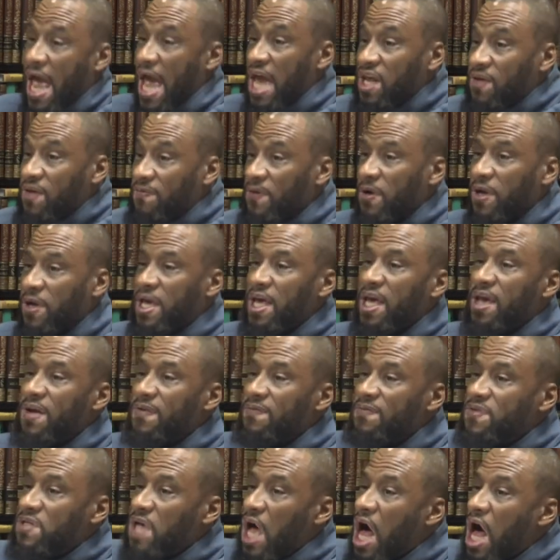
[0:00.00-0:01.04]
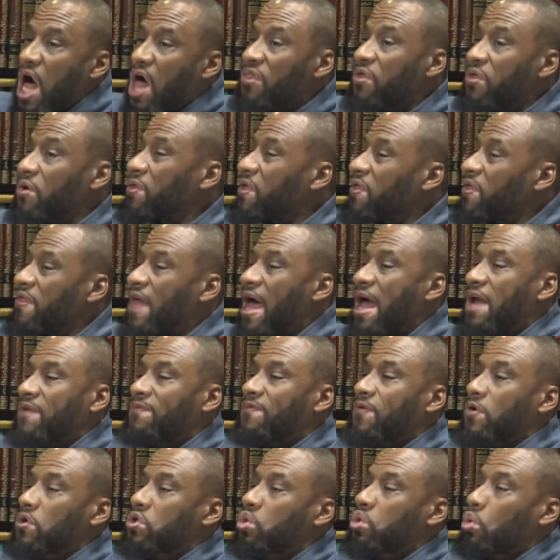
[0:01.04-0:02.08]
And He forgives other than that
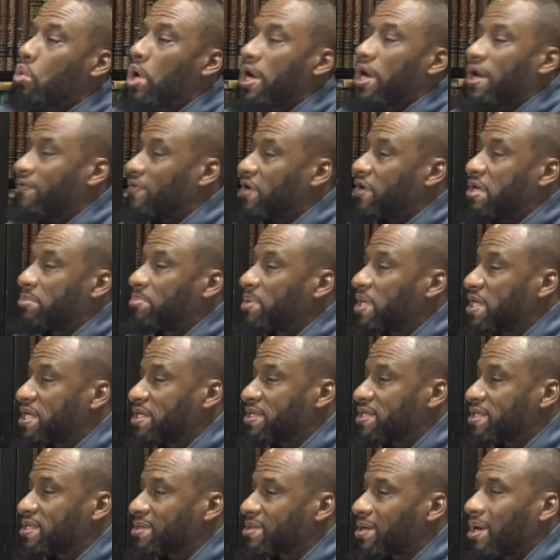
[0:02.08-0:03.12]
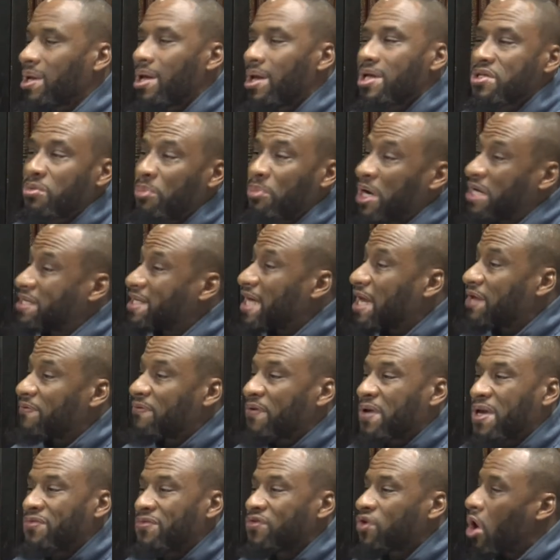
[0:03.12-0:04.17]
for whatever He pleases. Allah subhanahu wa ta'ala
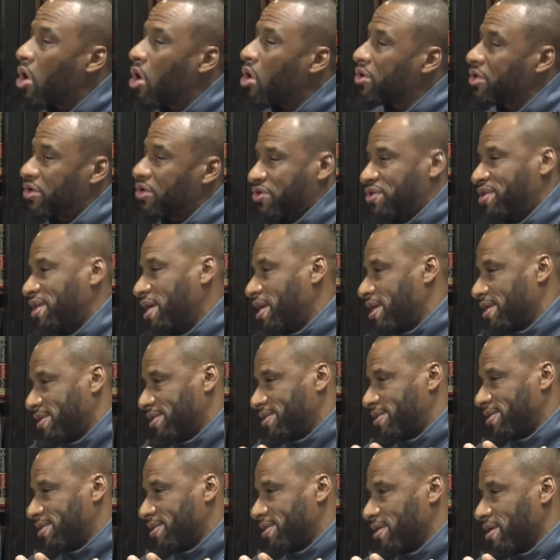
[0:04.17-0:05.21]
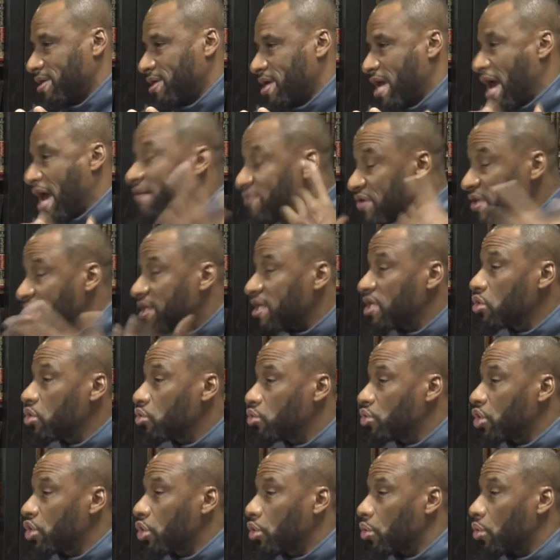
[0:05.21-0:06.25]
forgives all your sins, everything you
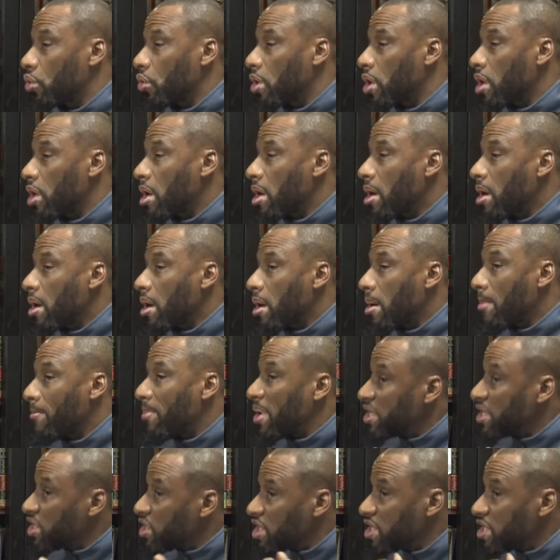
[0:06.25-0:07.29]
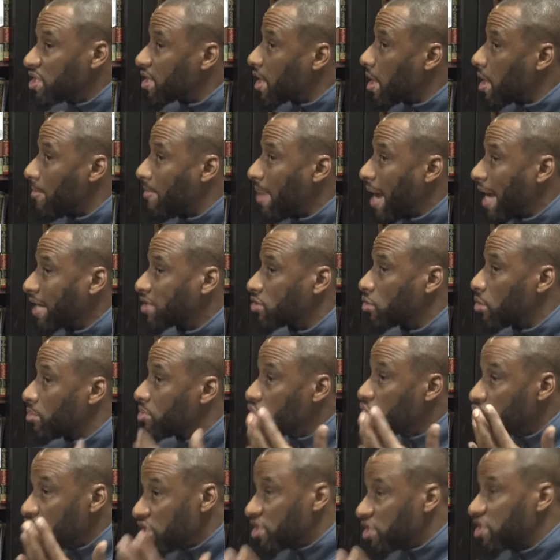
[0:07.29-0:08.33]
do. But you need to come back to him.
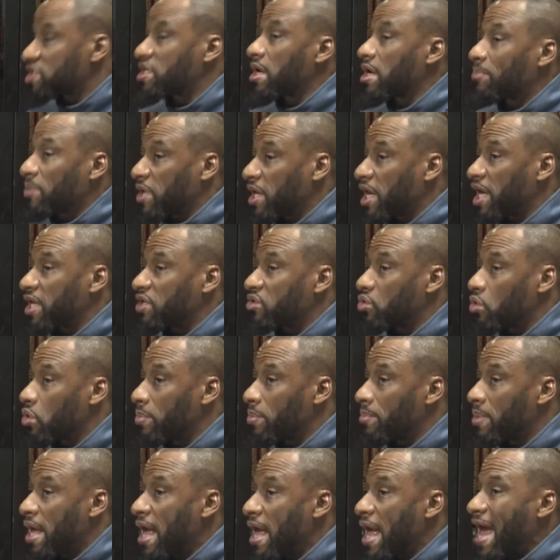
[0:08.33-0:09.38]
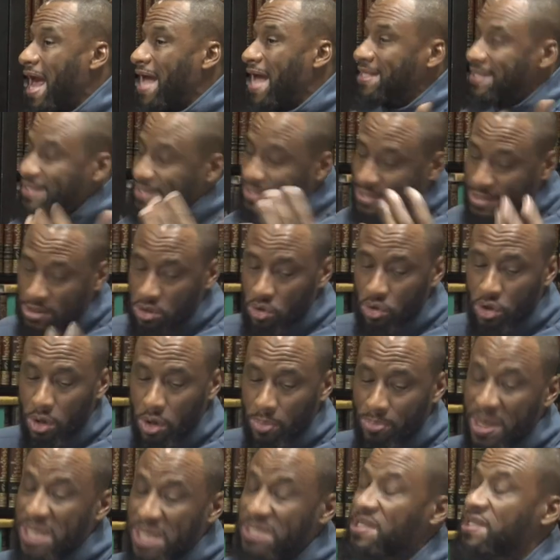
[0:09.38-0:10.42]
You need to supplicate to him and do
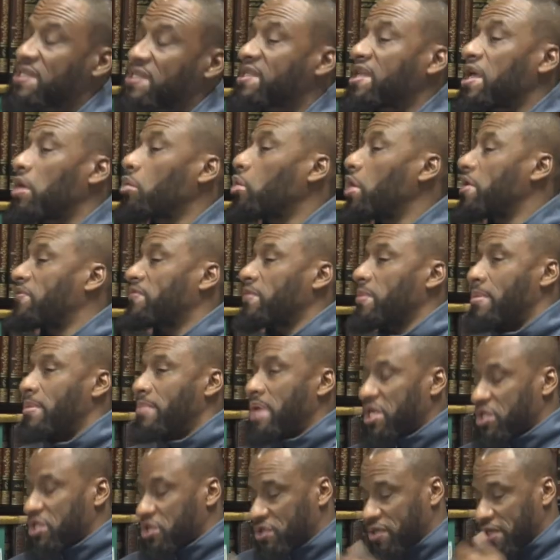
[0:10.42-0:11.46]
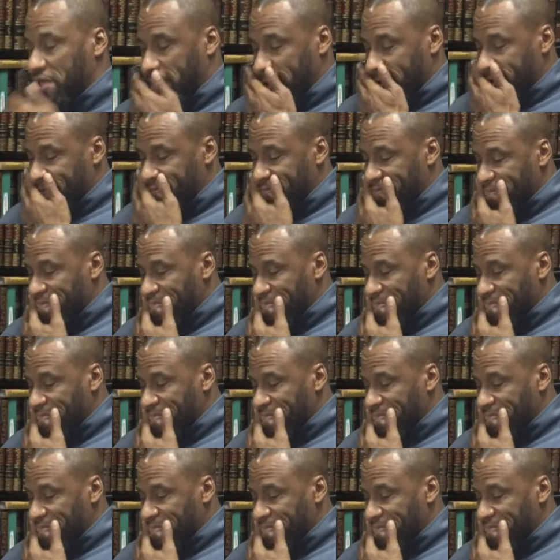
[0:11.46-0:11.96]
your best to stay away from the major sins.